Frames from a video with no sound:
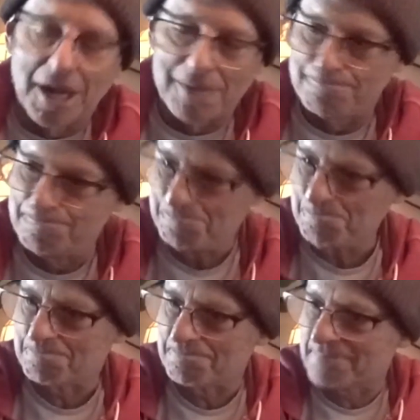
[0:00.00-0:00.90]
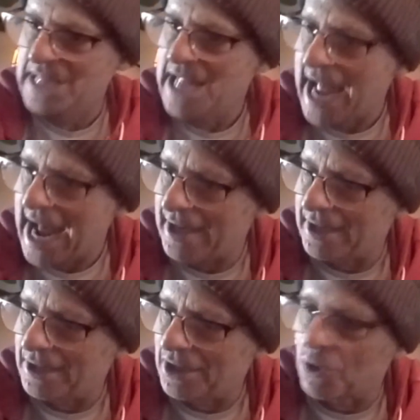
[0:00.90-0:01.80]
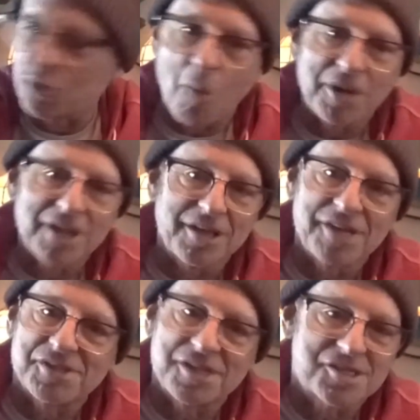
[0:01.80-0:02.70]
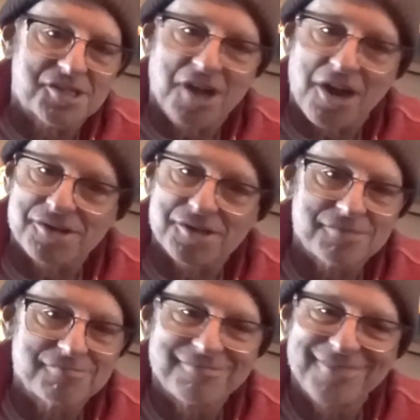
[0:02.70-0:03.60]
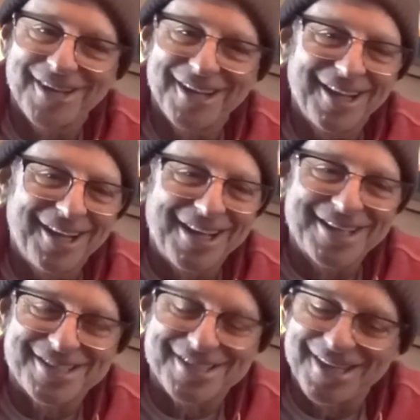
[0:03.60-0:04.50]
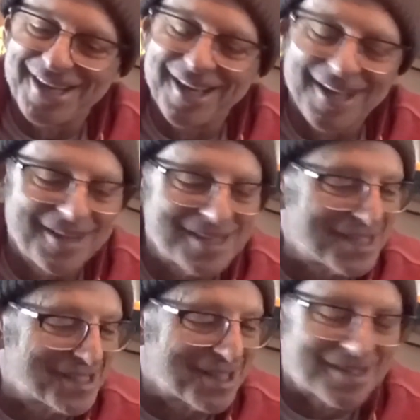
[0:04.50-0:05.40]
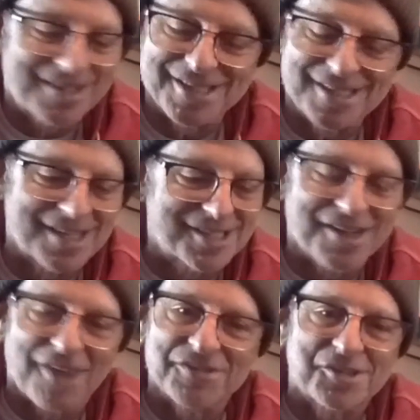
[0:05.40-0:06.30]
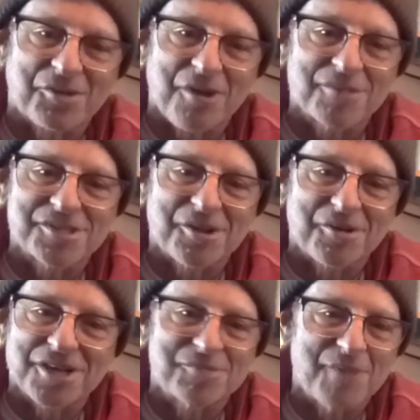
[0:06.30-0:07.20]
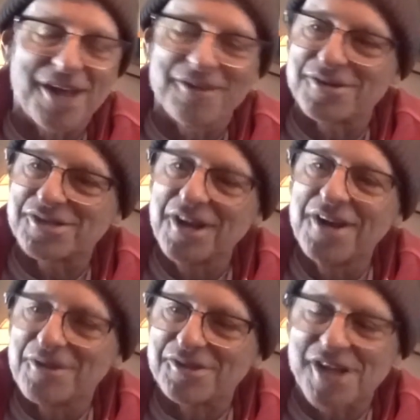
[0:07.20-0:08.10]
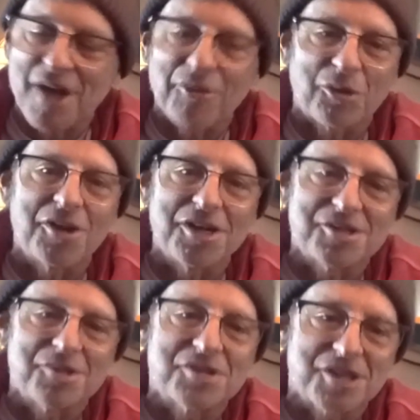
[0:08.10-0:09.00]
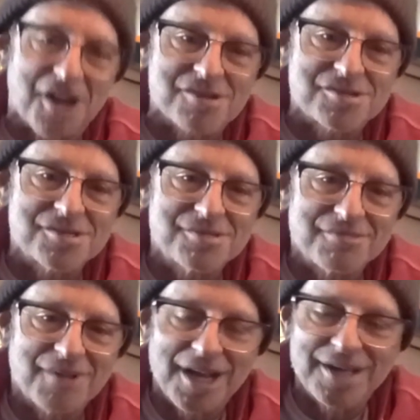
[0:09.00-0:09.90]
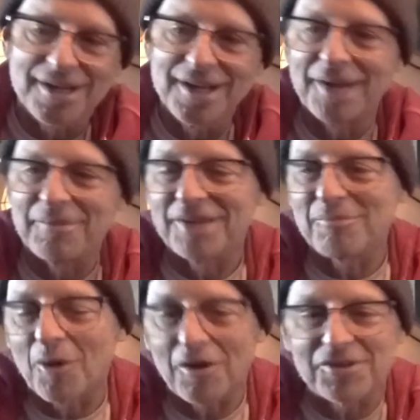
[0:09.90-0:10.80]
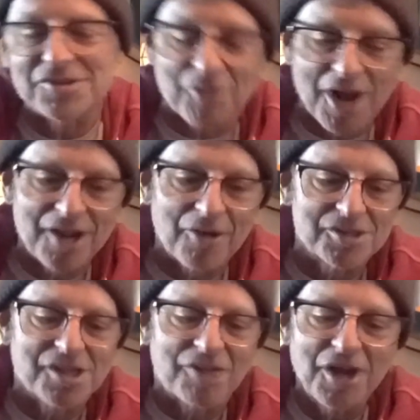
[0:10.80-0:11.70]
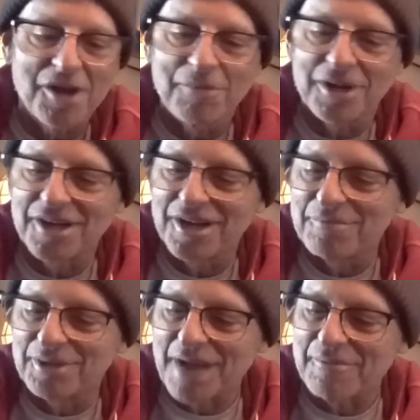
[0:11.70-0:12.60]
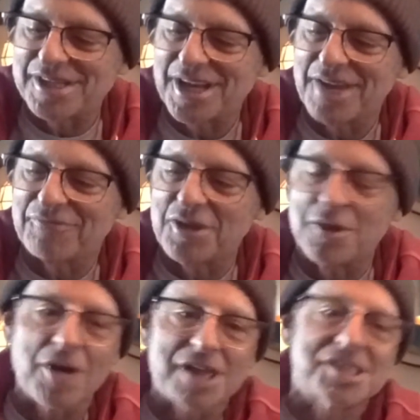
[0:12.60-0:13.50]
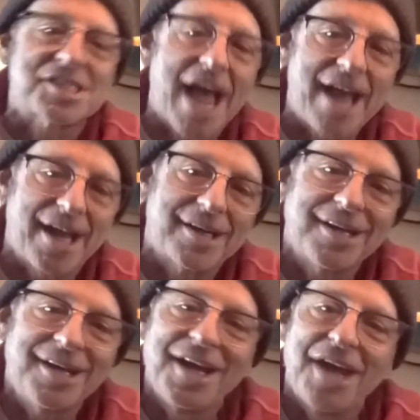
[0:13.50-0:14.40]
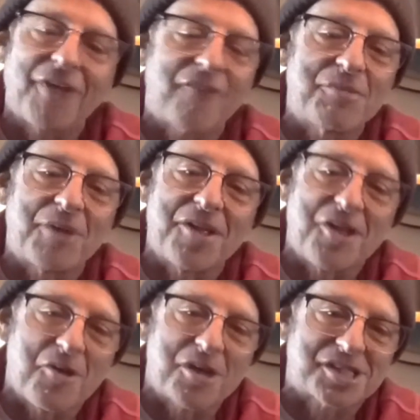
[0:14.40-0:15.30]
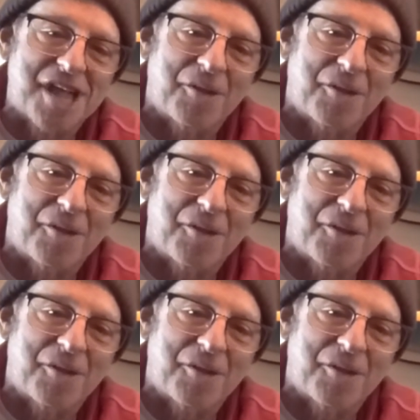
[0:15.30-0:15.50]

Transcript: Um, and you know, nobody leaves these chairs. It's this is the this is as tough a scrum as there is, man. There's there's now 32 chairs, right? I mean, more if there's radio and stuff. But but that means if the U.S. Senate, if everybody in the U.S.